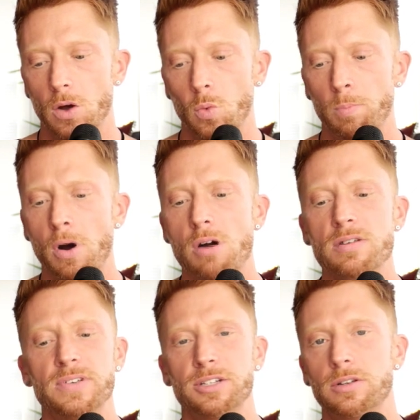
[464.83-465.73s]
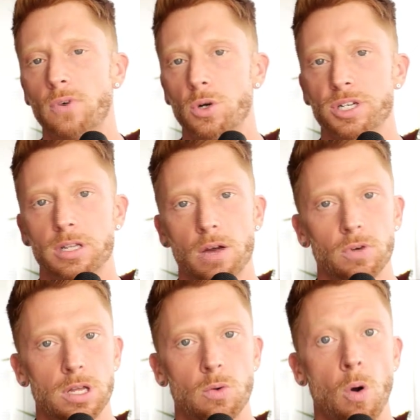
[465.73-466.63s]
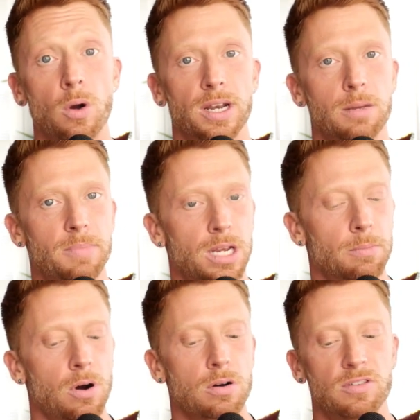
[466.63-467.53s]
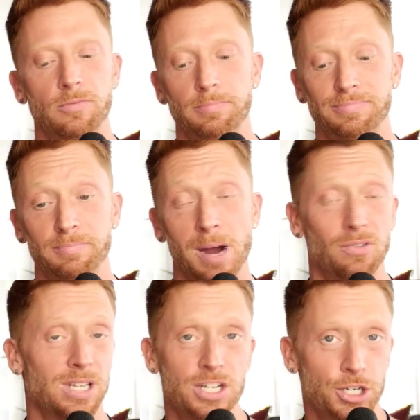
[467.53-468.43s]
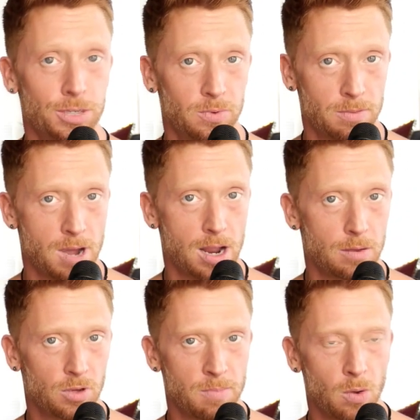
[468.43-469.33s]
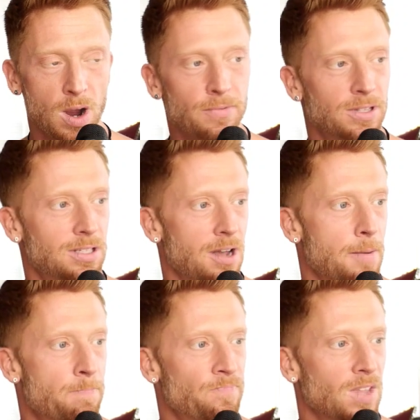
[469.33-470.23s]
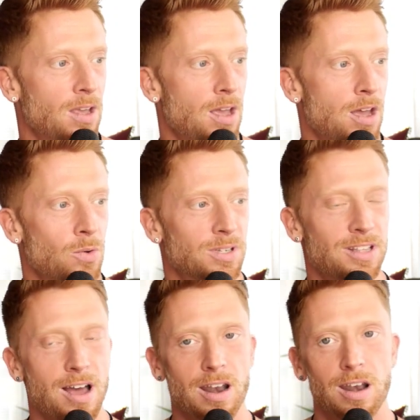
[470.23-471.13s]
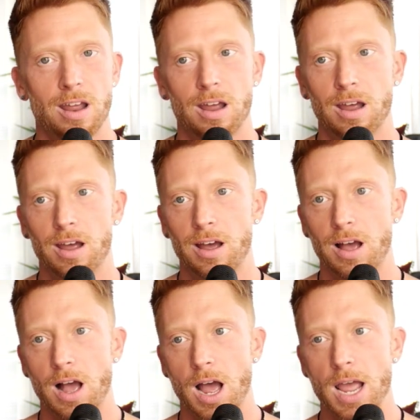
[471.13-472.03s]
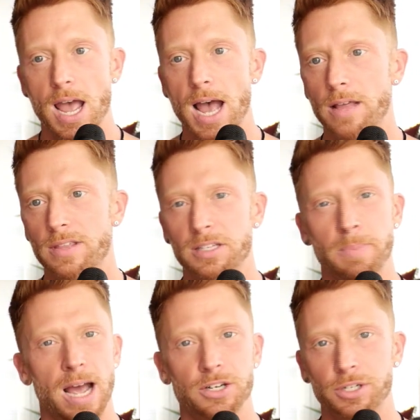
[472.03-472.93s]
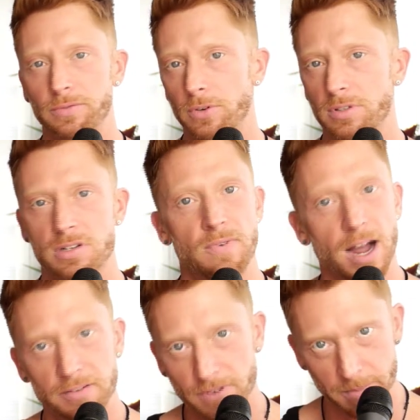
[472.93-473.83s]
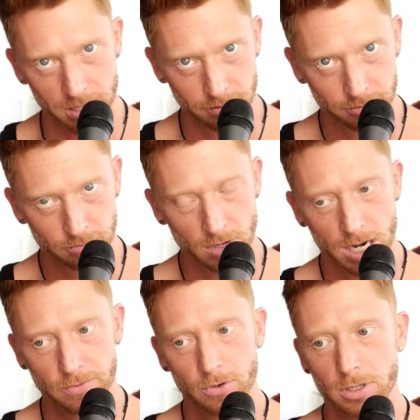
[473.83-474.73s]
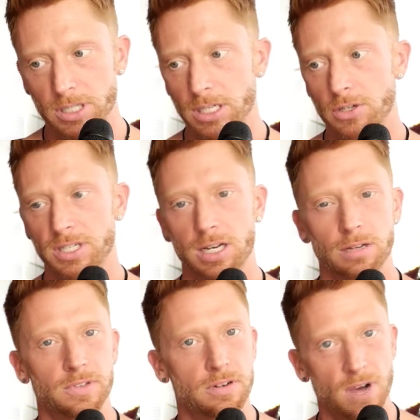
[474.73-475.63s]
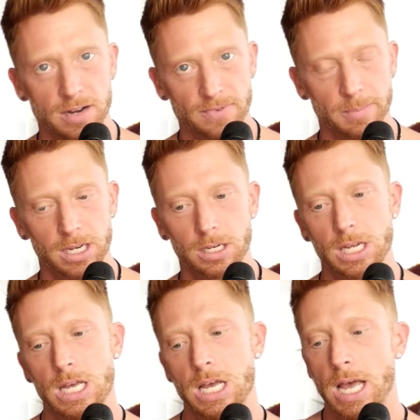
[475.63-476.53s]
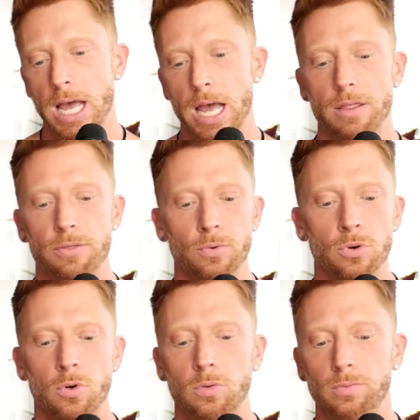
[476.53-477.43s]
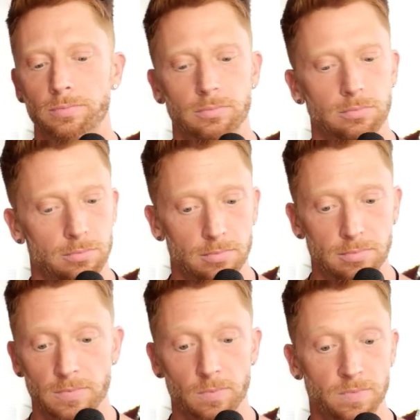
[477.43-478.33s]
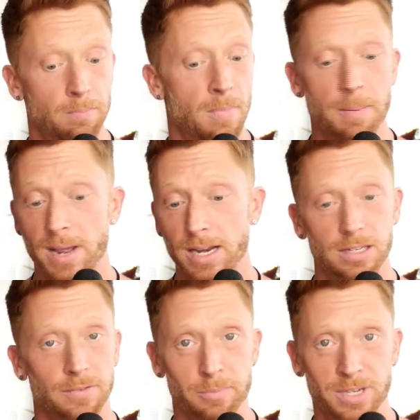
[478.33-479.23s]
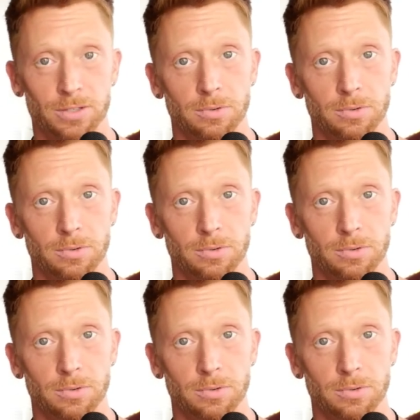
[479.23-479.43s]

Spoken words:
part of his devotion that really awoken in me, and part of my relationship with my wife at the time, was that I had this passion for the divine feminine, right? For this understanding of the divine feminine. And through my many different mystical